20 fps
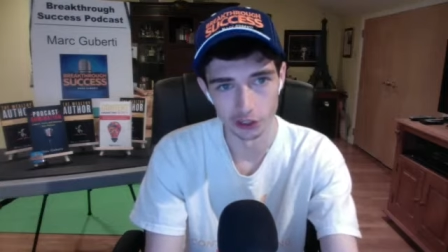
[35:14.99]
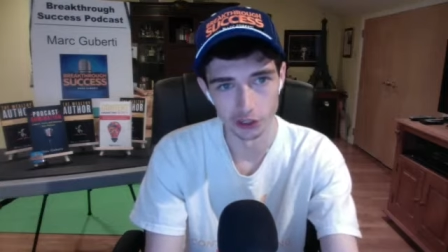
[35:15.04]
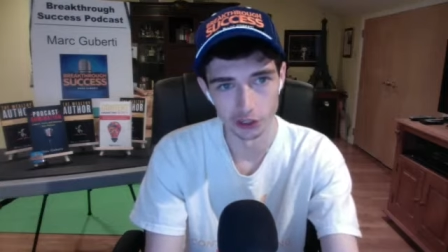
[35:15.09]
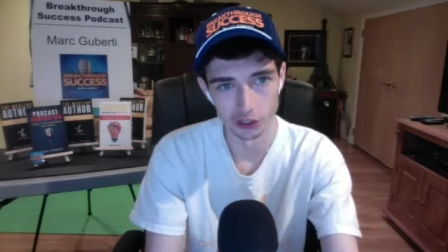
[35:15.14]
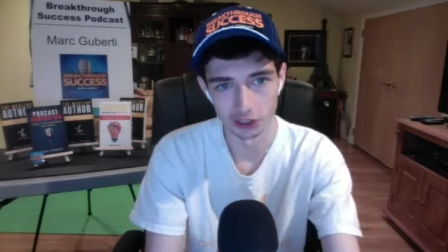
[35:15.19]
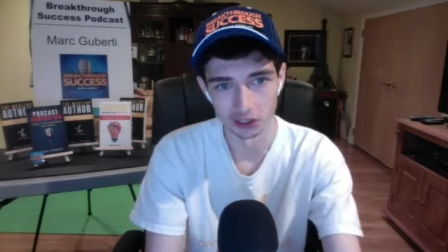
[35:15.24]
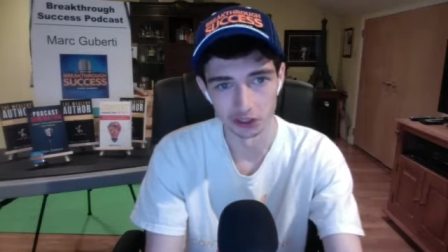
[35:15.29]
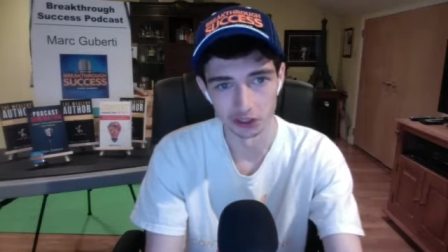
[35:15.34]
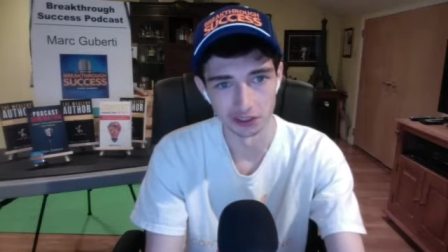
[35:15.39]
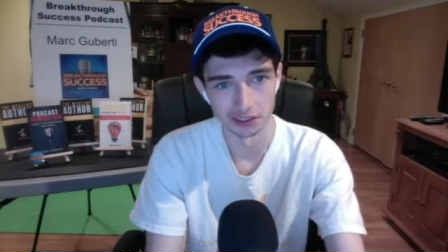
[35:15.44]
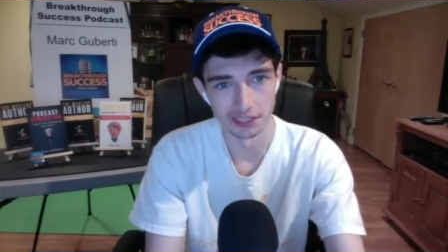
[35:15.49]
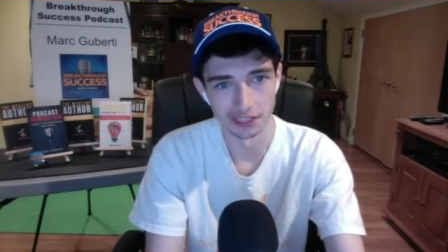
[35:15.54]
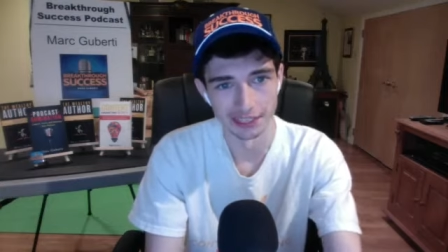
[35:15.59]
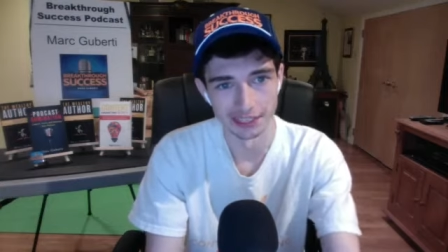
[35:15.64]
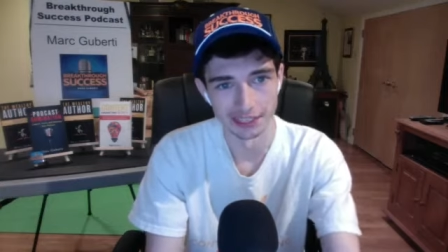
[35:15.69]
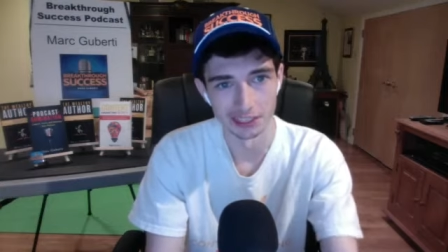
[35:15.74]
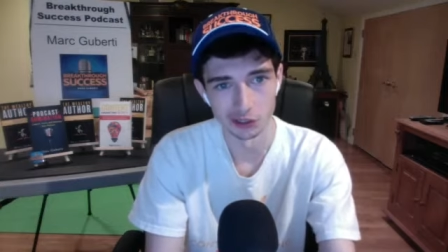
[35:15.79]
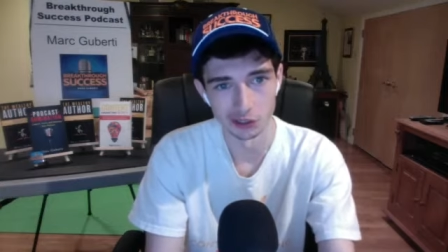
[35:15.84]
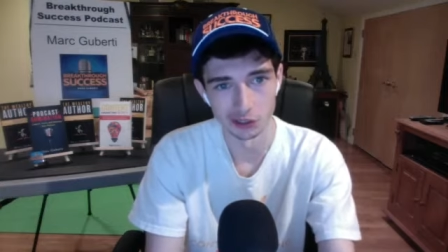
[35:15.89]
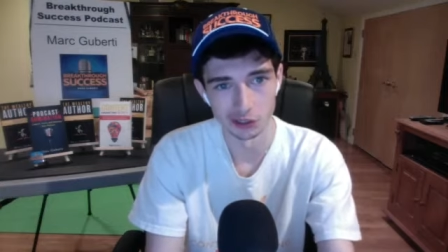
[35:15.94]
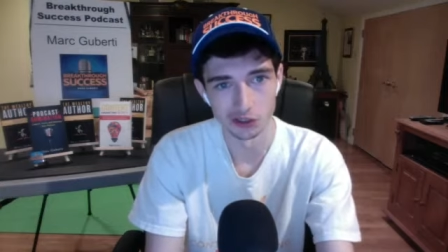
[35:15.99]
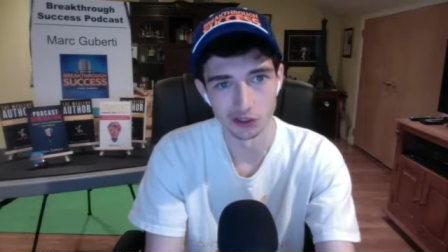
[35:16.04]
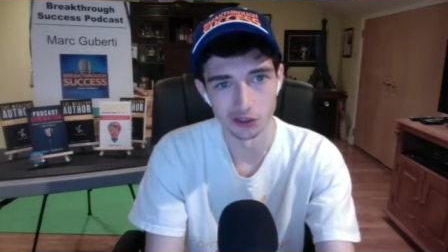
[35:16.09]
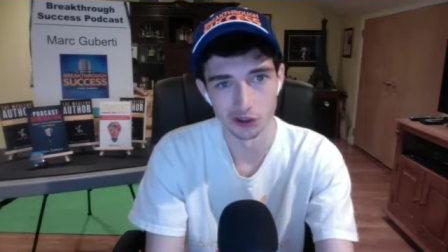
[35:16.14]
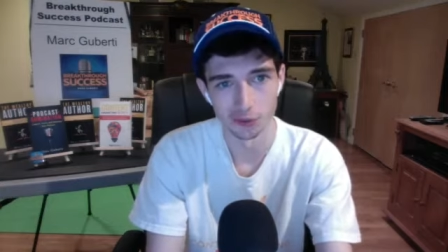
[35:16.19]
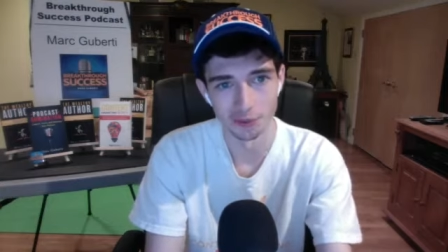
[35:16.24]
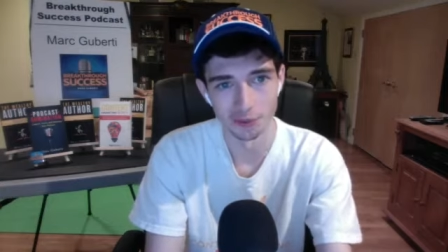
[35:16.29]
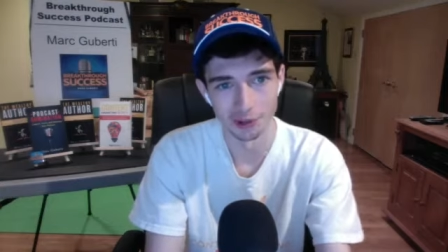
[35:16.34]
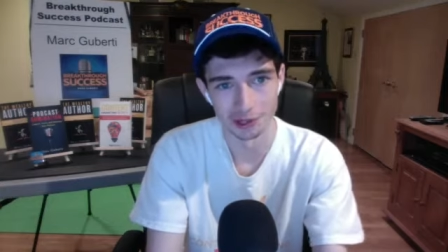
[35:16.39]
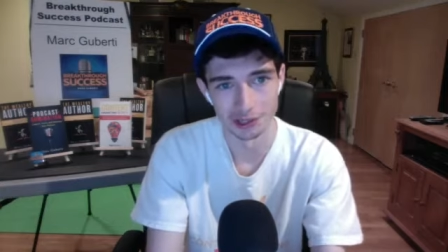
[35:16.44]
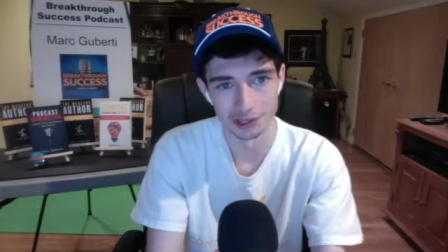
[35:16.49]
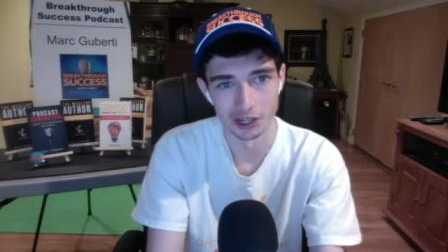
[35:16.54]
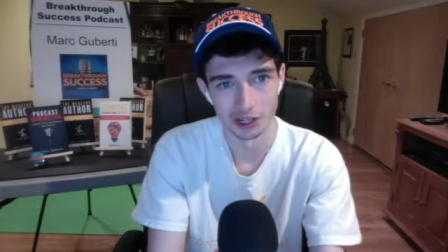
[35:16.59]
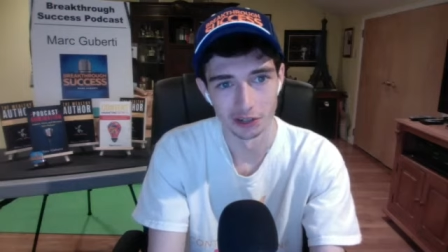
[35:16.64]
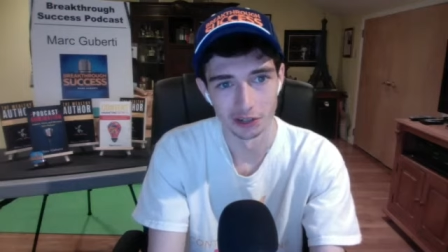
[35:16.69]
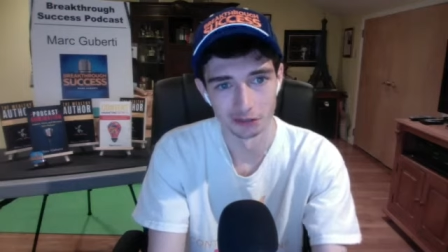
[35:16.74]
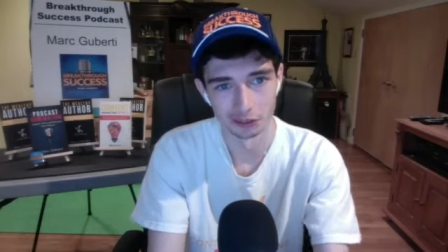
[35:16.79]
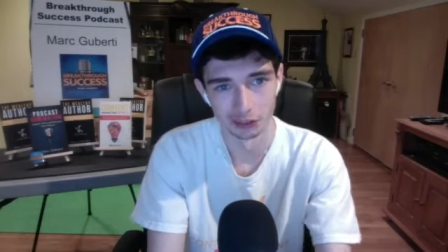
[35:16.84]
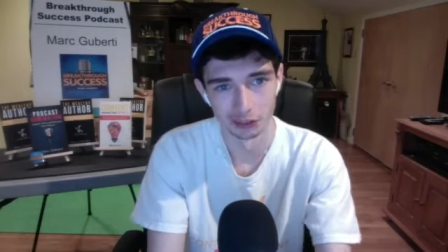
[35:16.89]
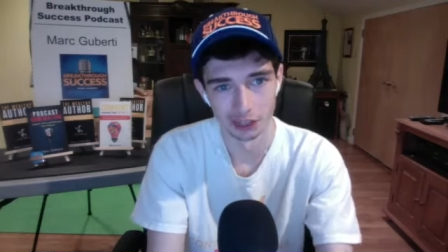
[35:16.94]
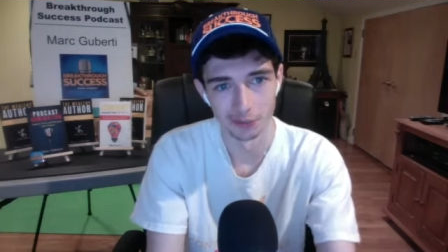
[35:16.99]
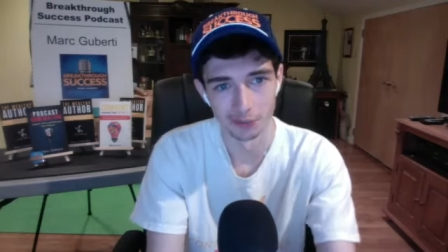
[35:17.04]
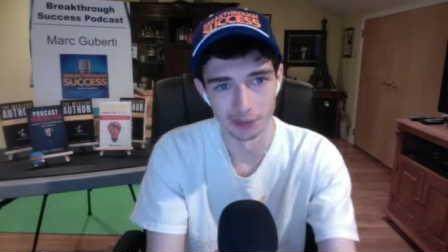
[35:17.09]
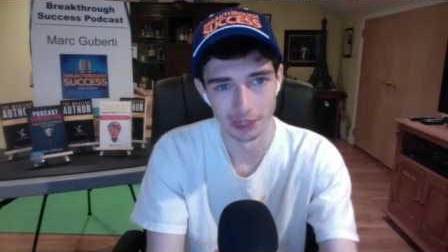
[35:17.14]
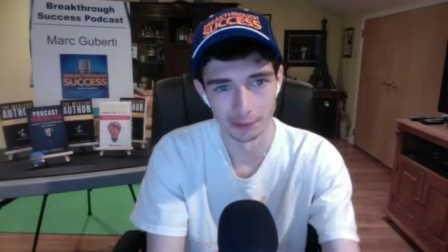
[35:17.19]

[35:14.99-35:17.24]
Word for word: So thank you so much for coming